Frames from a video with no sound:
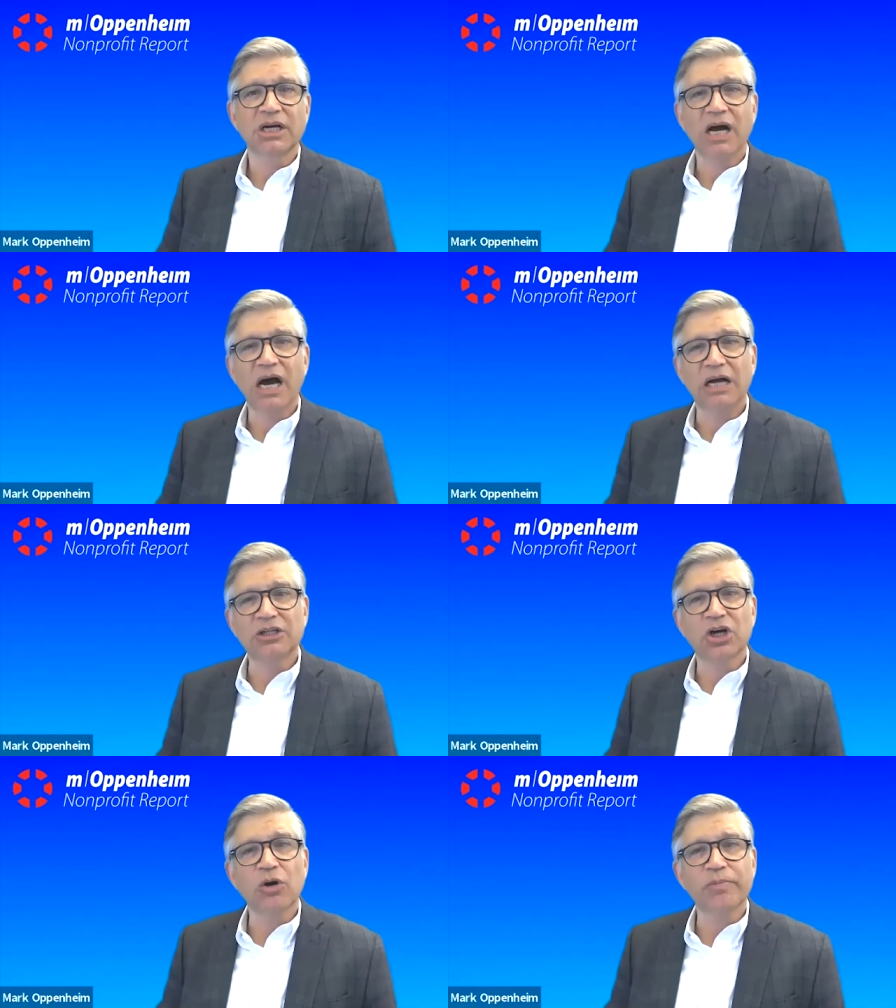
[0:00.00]

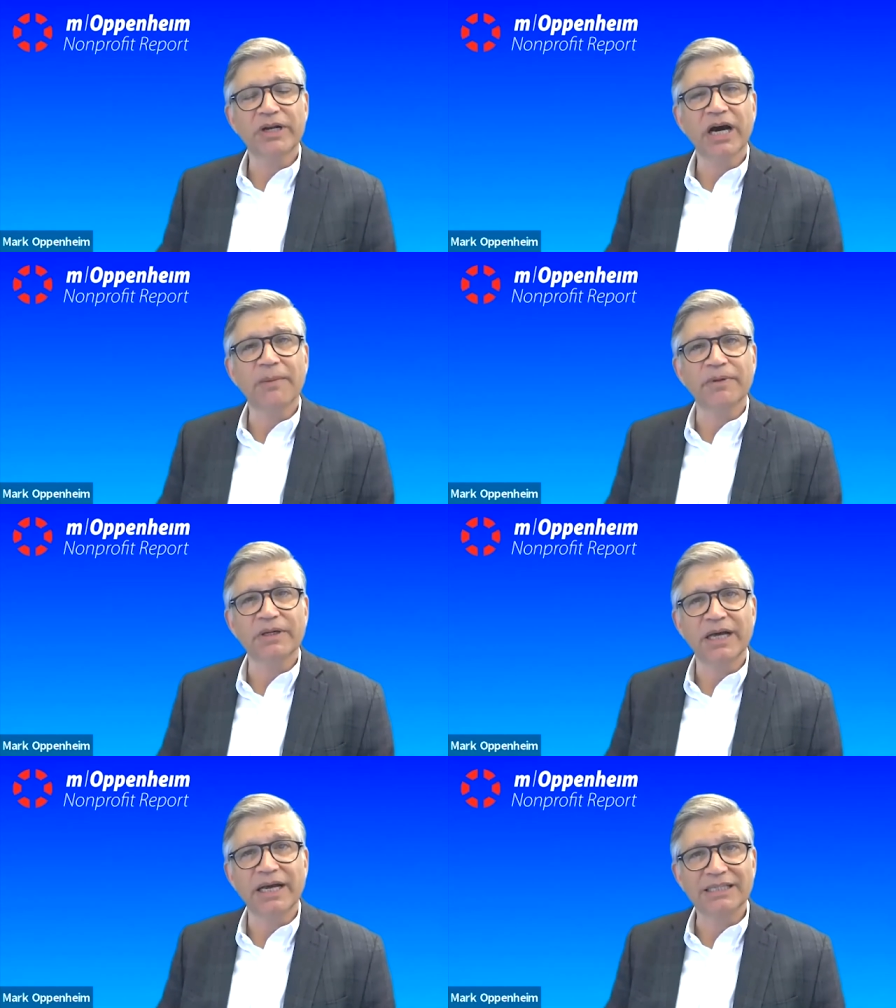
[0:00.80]
to open up
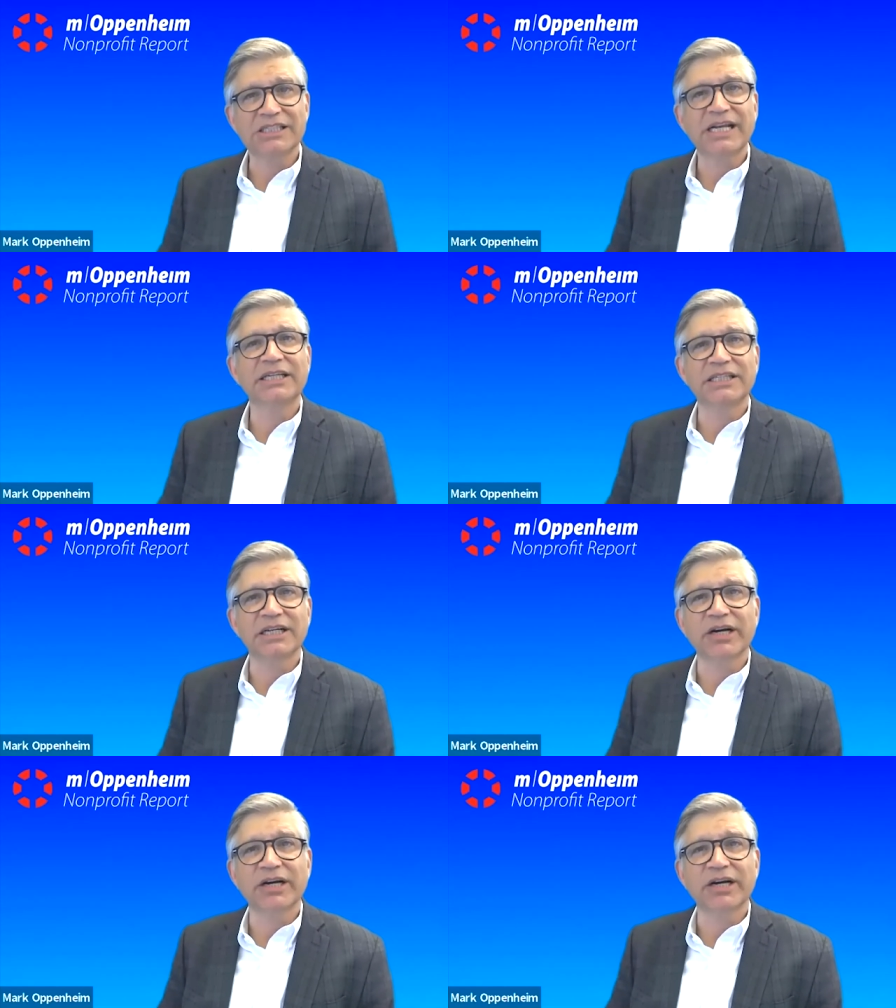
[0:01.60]
and stage their